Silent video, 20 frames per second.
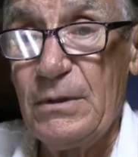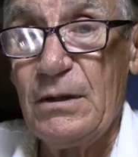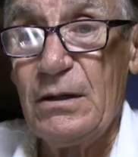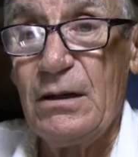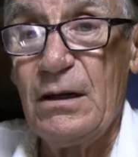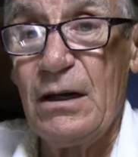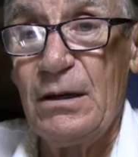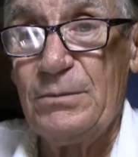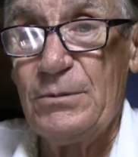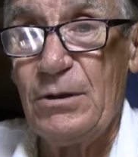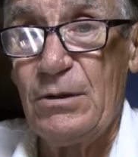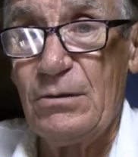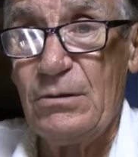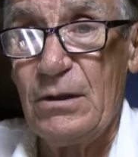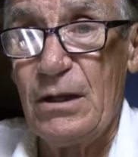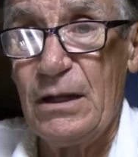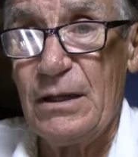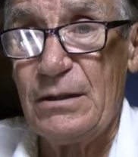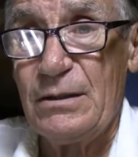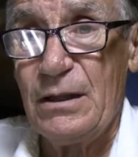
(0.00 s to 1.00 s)
I'm not
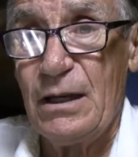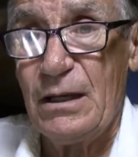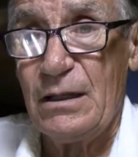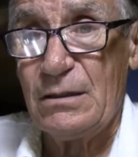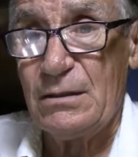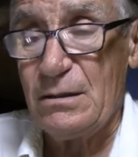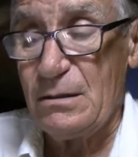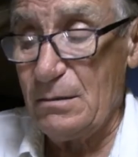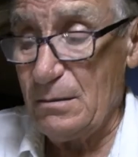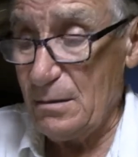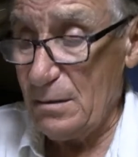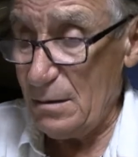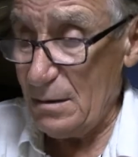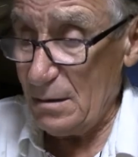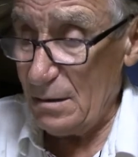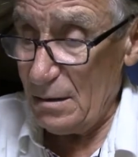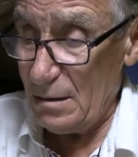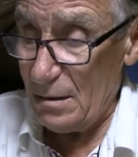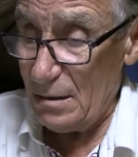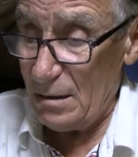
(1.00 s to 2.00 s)
like that.
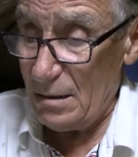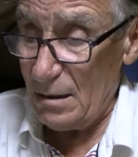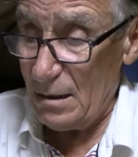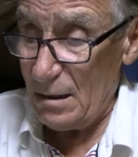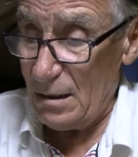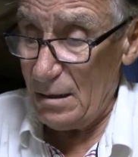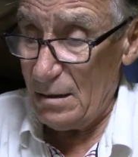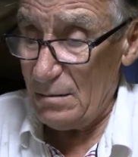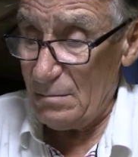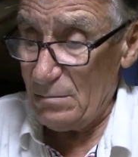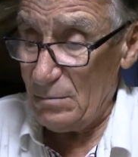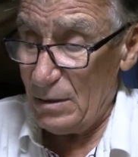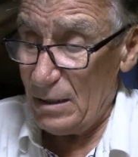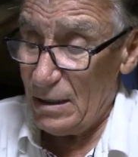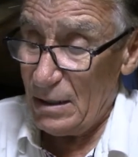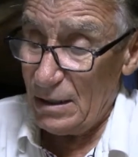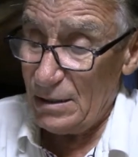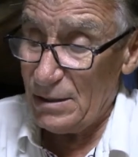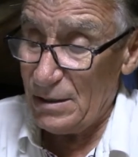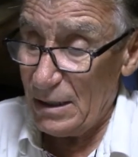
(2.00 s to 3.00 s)
And
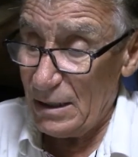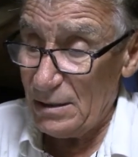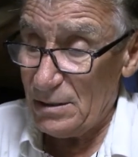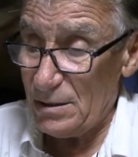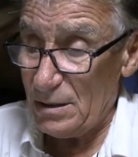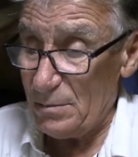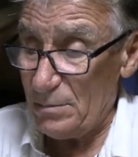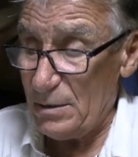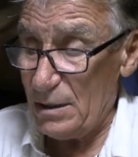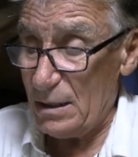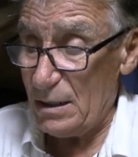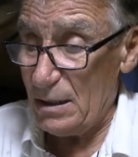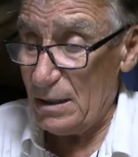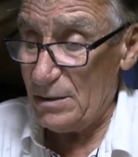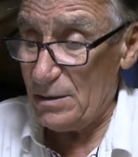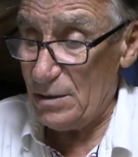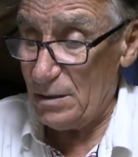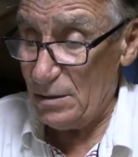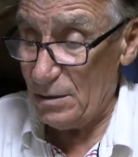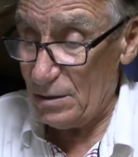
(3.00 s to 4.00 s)
when I see something, I
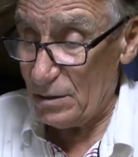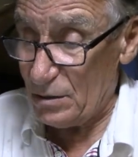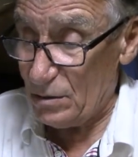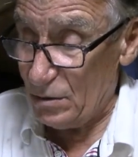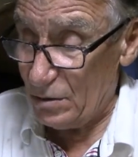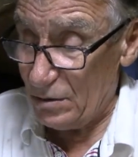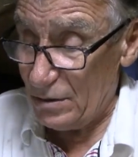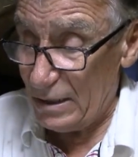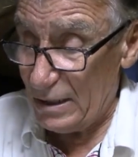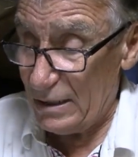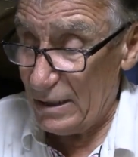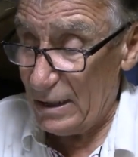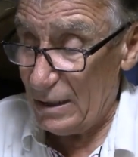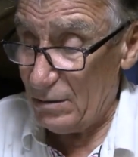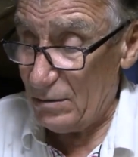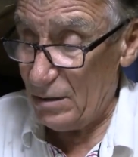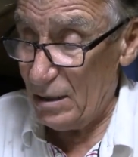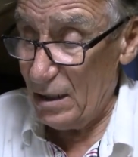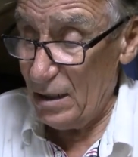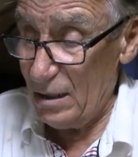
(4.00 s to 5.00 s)
turn the corner
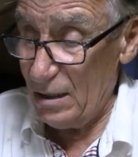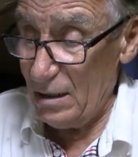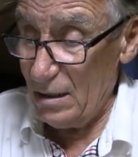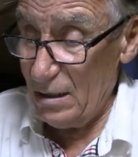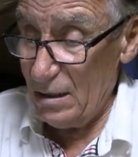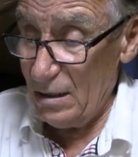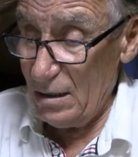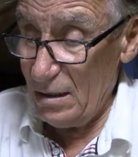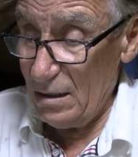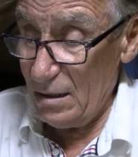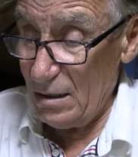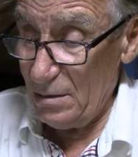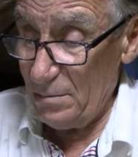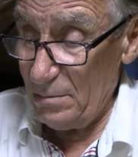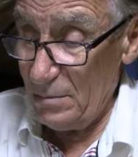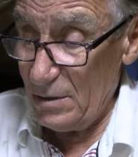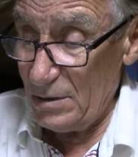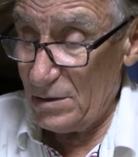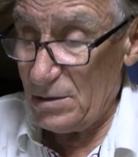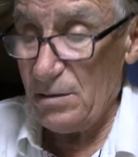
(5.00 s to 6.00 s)
down
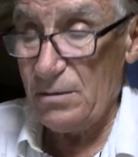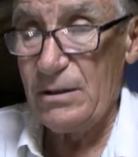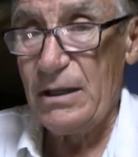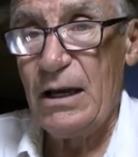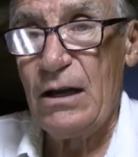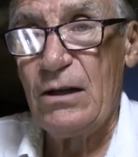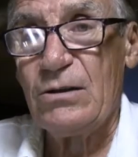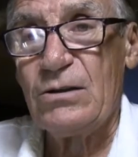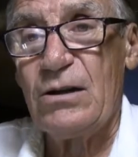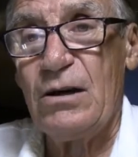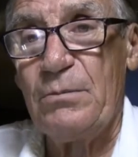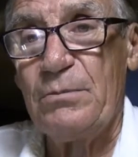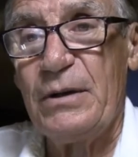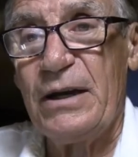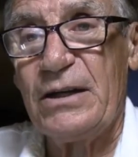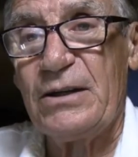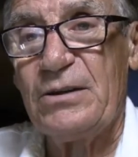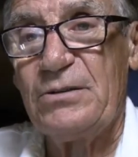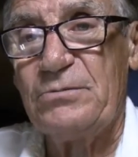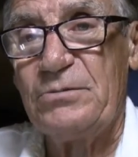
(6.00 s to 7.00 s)
so that I'll come
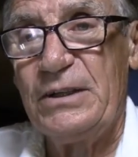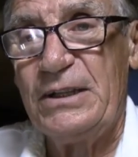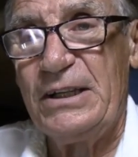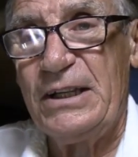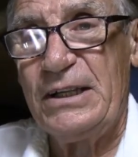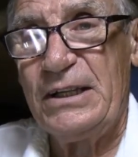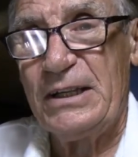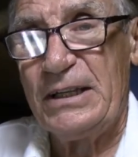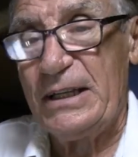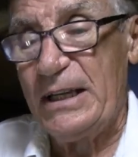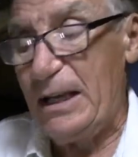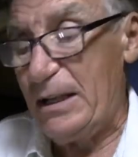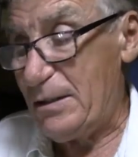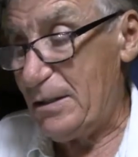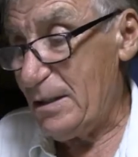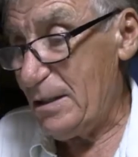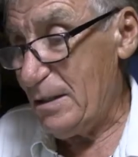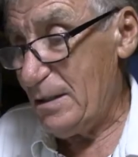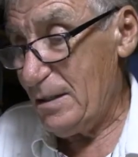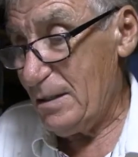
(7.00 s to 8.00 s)
back and read it again.